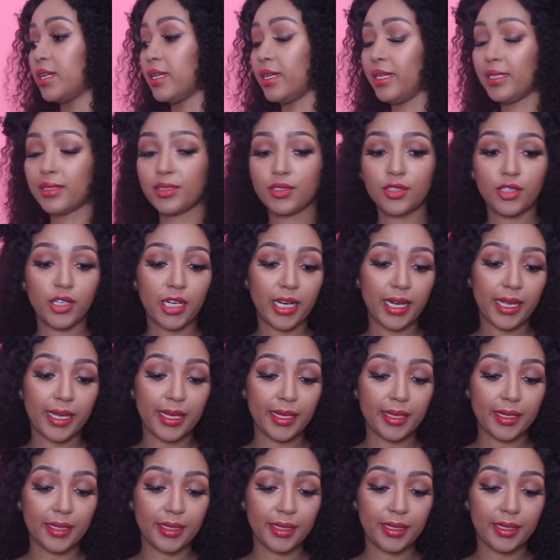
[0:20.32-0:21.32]
Let's try.
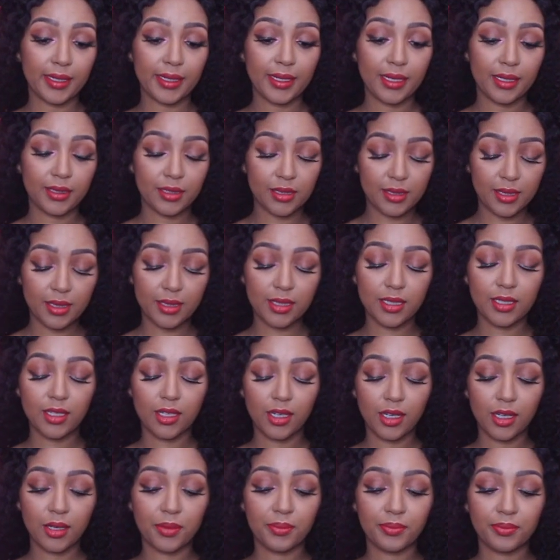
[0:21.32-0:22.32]
I'll set an
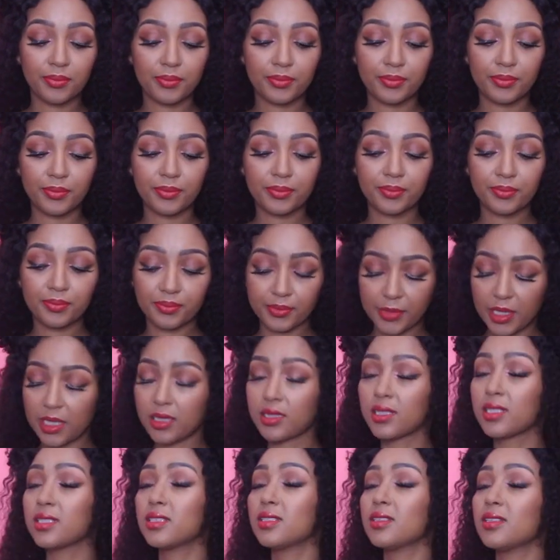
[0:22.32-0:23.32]
alarm.
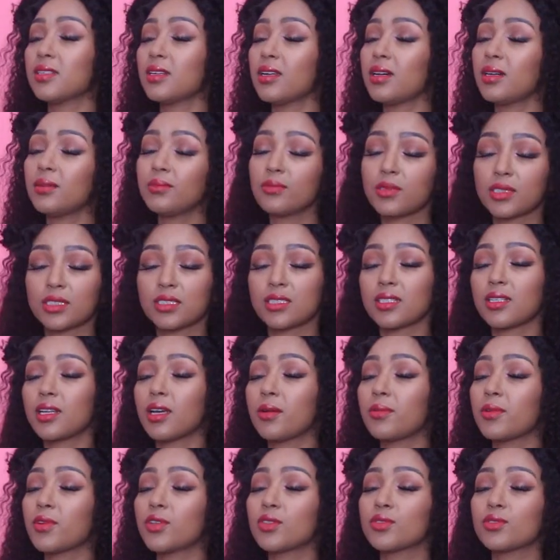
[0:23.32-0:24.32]
I'll set an alarm. Once the
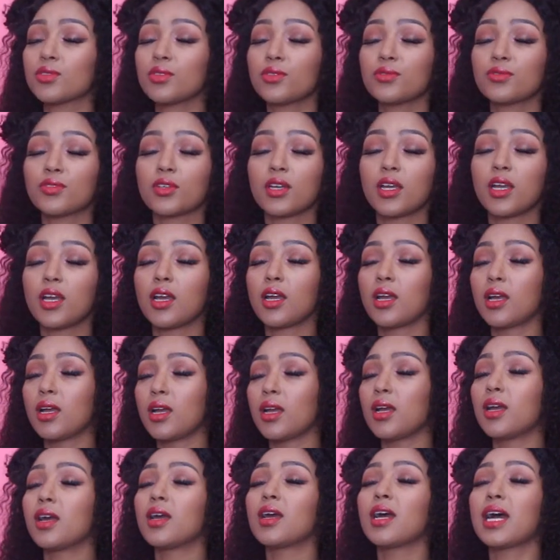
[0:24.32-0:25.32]
alarm goes off,
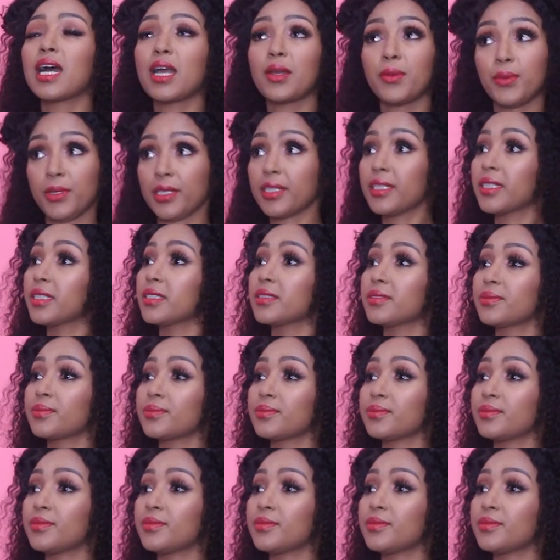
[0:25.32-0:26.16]
I work.